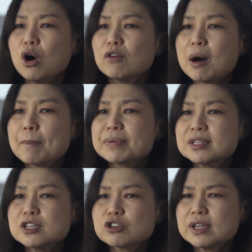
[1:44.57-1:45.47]
of our
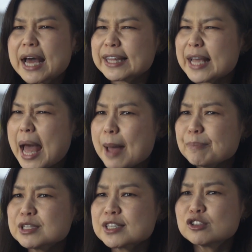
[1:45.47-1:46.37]
position at the
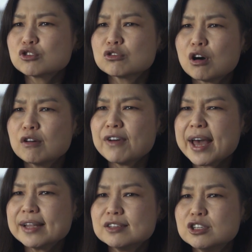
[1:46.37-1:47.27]
epicenter of
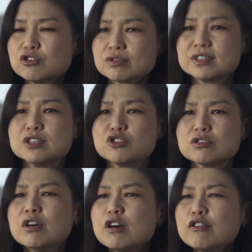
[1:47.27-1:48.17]
energy
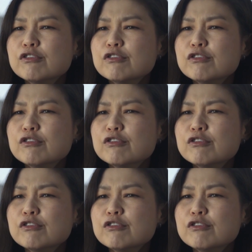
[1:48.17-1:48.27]
transition